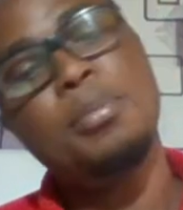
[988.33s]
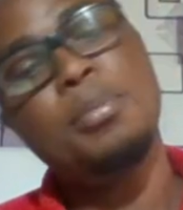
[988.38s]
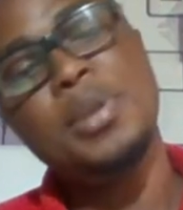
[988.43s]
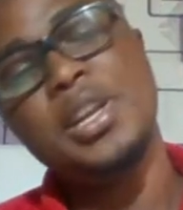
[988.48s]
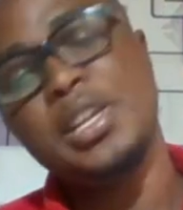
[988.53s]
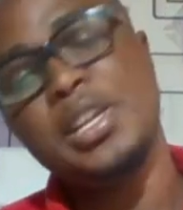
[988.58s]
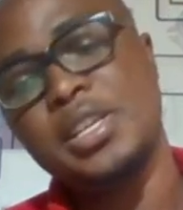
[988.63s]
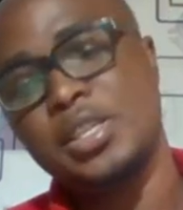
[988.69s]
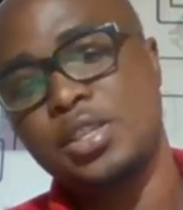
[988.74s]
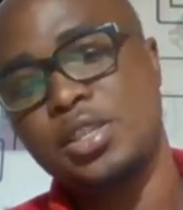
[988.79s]

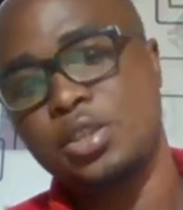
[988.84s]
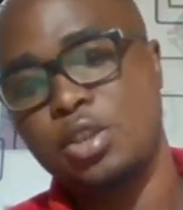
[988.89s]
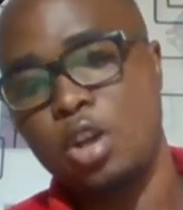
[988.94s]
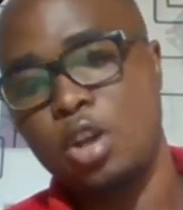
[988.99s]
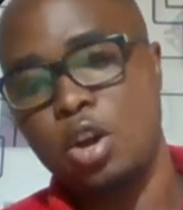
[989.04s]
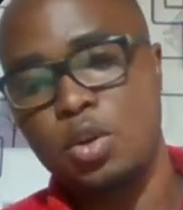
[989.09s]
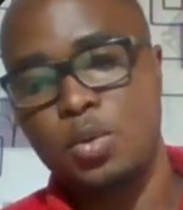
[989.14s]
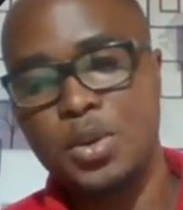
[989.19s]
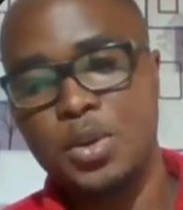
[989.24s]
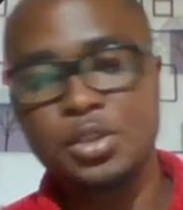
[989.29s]
Please
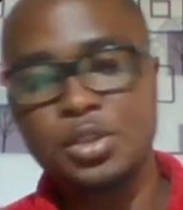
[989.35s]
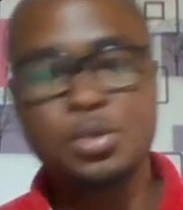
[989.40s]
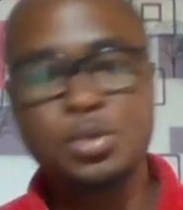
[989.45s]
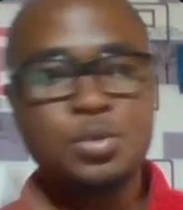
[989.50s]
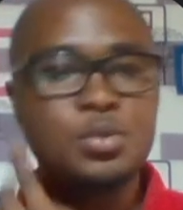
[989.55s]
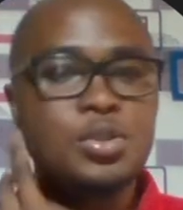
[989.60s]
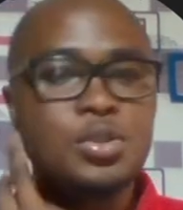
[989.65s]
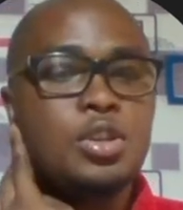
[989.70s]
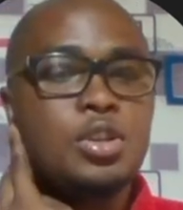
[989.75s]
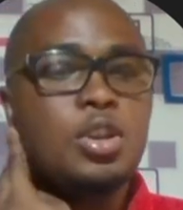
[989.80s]
always
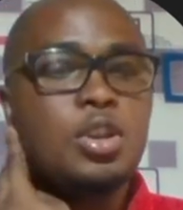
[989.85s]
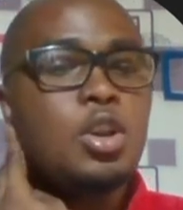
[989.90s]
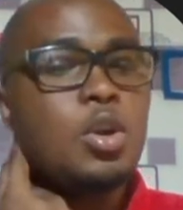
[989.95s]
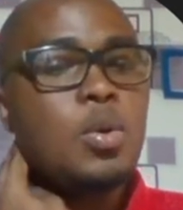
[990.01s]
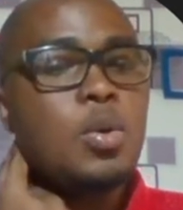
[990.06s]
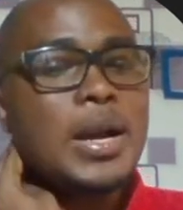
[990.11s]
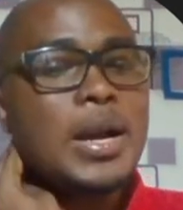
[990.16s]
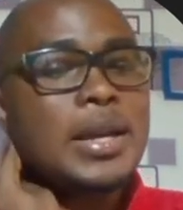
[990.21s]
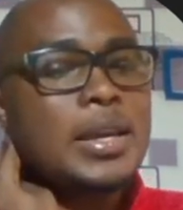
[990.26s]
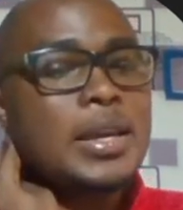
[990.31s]
use the
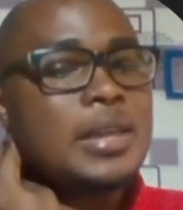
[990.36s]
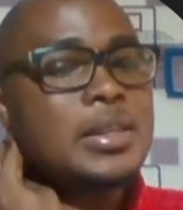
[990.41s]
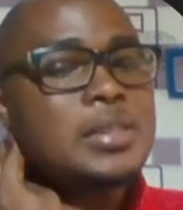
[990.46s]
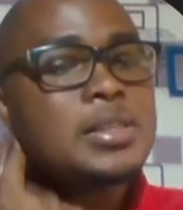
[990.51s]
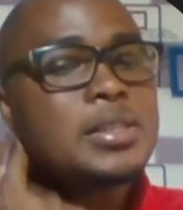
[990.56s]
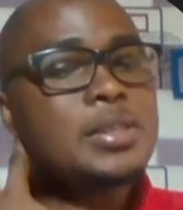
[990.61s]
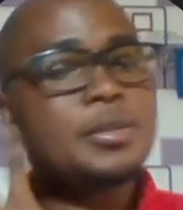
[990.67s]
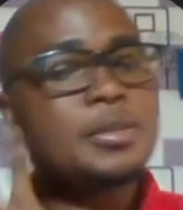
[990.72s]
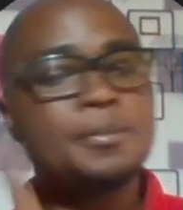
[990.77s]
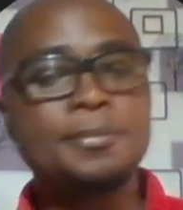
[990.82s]

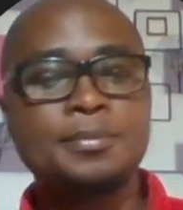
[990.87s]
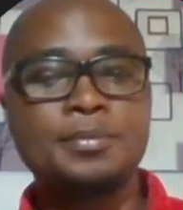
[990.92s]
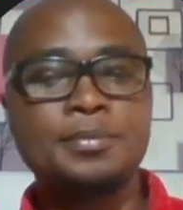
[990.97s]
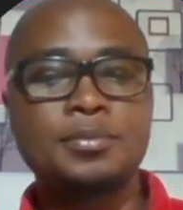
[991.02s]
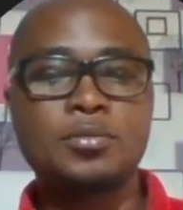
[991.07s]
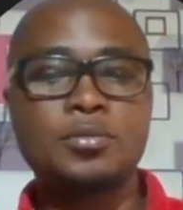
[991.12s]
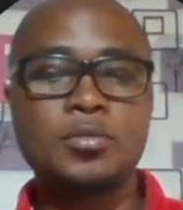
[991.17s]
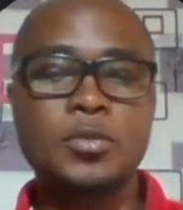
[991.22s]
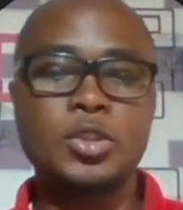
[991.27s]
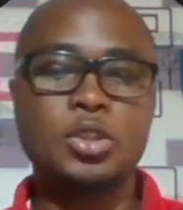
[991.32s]
lowercase.
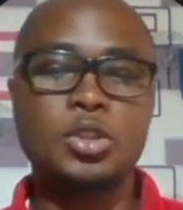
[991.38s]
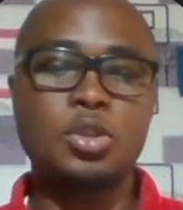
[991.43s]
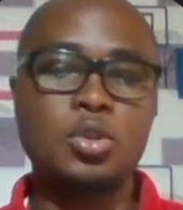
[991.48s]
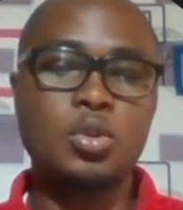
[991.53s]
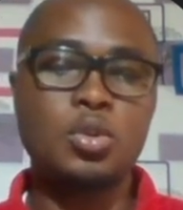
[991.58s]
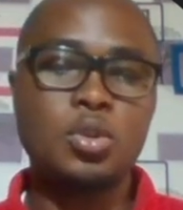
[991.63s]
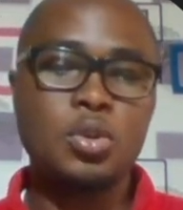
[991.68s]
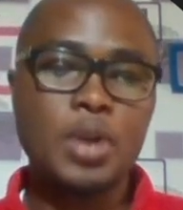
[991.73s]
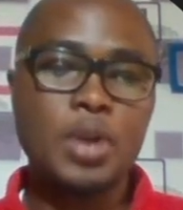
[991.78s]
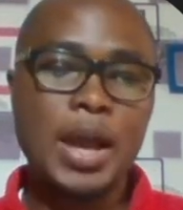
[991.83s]

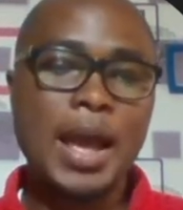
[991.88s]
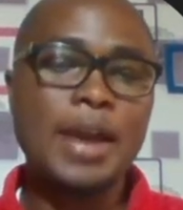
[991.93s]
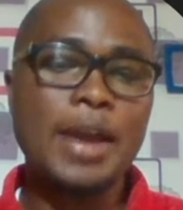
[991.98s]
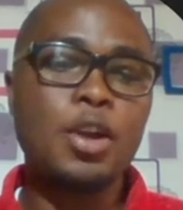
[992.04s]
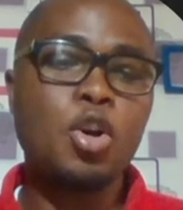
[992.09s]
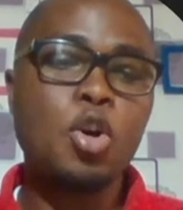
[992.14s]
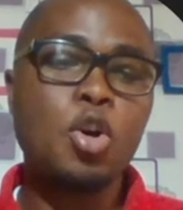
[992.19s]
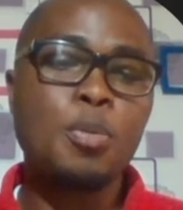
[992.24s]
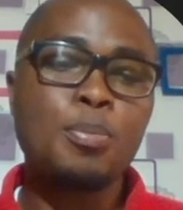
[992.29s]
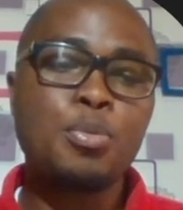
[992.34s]
So
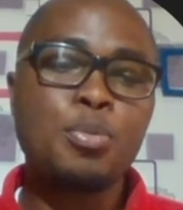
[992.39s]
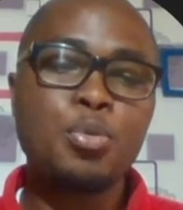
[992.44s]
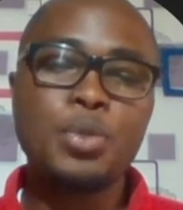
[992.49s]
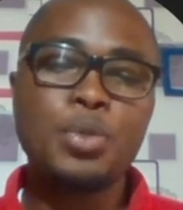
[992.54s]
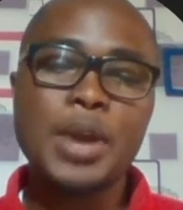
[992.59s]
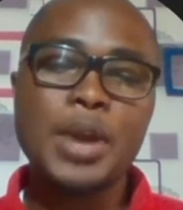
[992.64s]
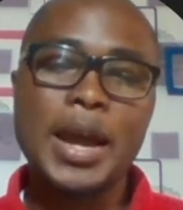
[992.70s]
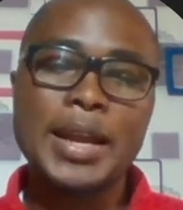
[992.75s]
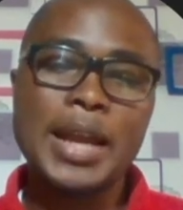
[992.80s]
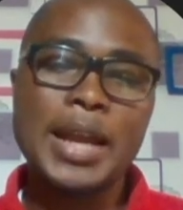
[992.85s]
I
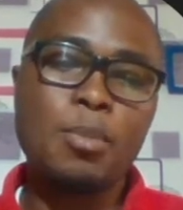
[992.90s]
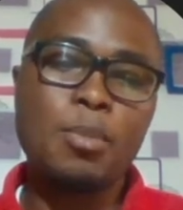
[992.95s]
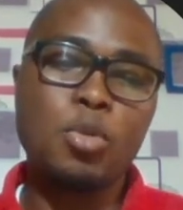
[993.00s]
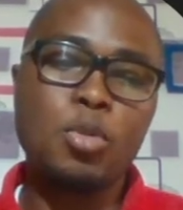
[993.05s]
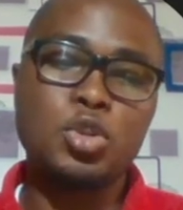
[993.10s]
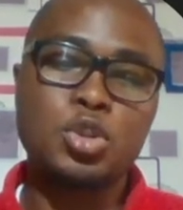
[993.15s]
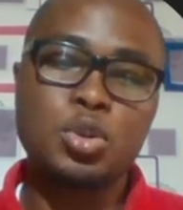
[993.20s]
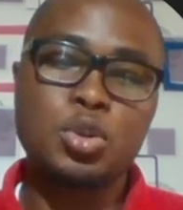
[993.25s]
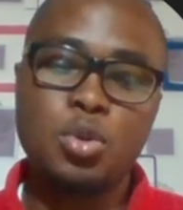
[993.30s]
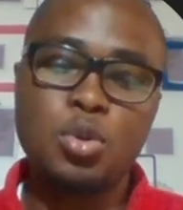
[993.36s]
open and I
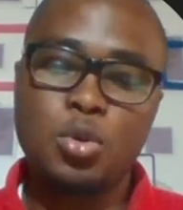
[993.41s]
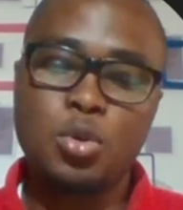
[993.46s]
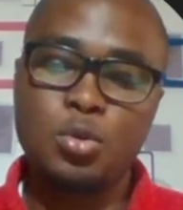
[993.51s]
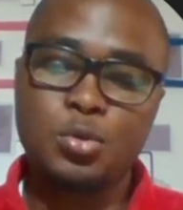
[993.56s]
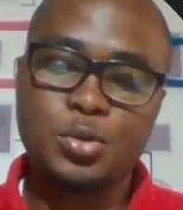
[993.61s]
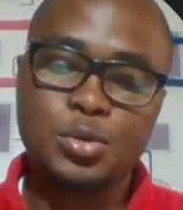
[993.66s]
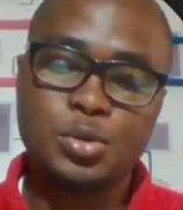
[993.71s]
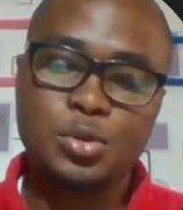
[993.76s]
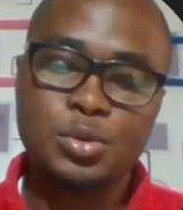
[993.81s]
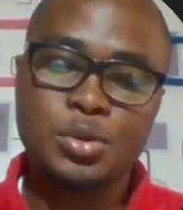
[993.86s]
must
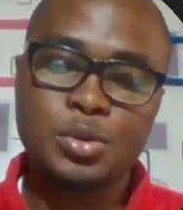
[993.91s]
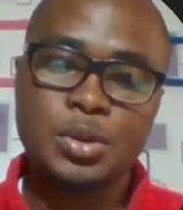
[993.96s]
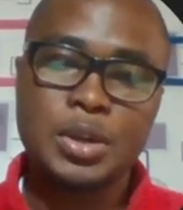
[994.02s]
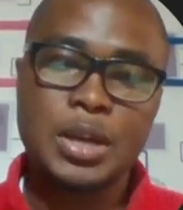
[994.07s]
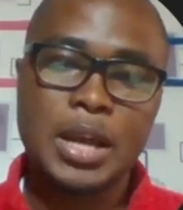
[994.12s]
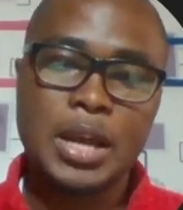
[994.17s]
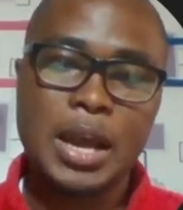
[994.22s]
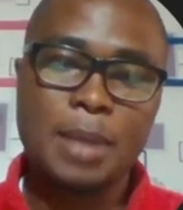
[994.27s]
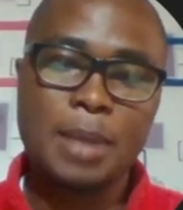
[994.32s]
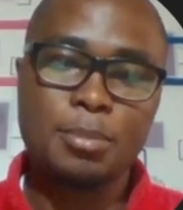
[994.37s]
close.
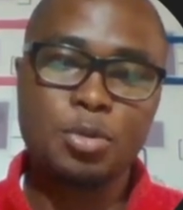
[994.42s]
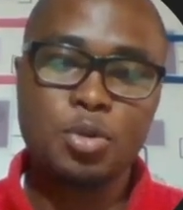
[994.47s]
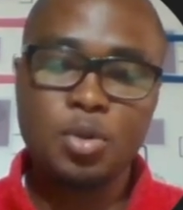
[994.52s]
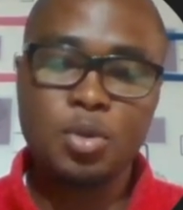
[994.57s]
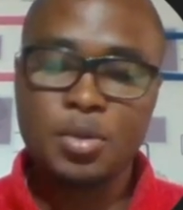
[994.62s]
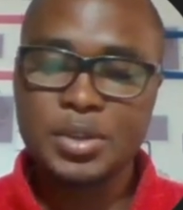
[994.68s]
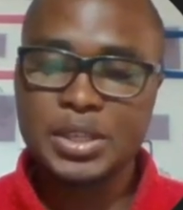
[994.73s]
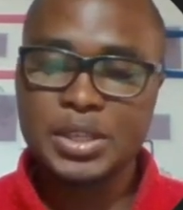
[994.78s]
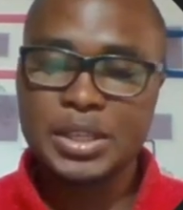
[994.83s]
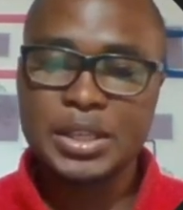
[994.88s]
I'm
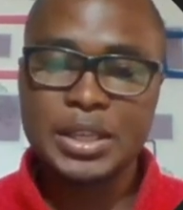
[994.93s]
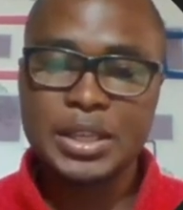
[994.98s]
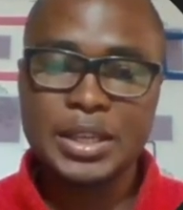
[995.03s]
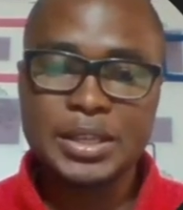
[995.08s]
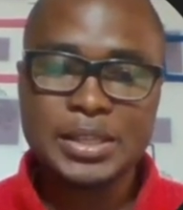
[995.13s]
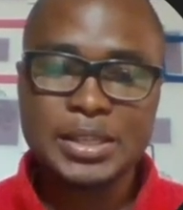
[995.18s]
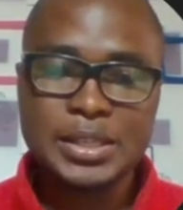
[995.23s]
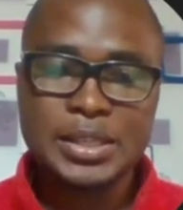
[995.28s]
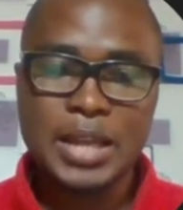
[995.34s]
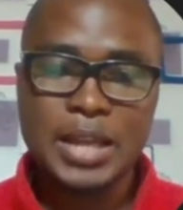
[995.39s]
closing
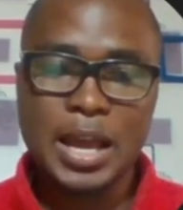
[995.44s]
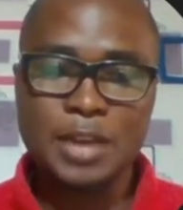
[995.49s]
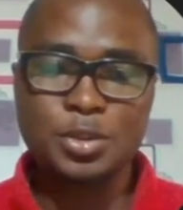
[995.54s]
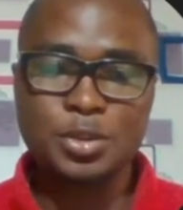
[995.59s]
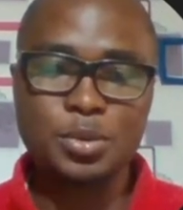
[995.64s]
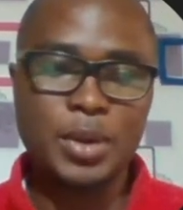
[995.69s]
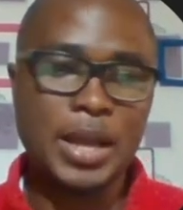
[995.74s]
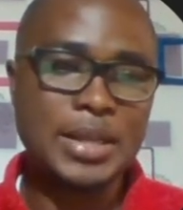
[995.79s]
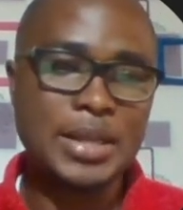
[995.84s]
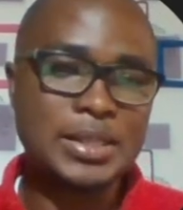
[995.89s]
this,
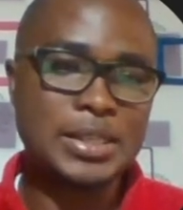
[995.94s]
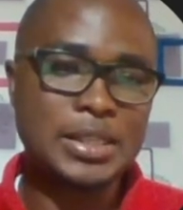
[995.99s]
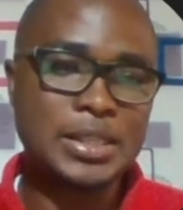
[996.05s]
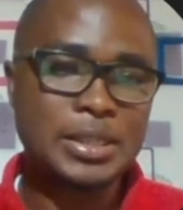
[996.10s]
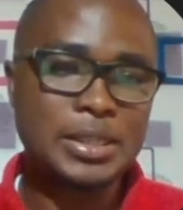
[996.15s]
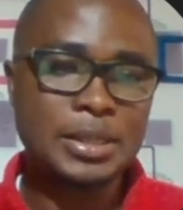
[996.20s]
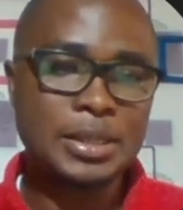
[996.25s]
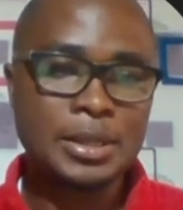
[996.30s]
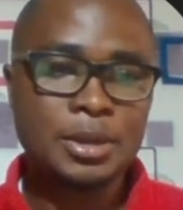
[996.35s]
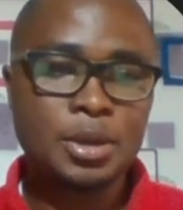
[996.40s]
as you can see.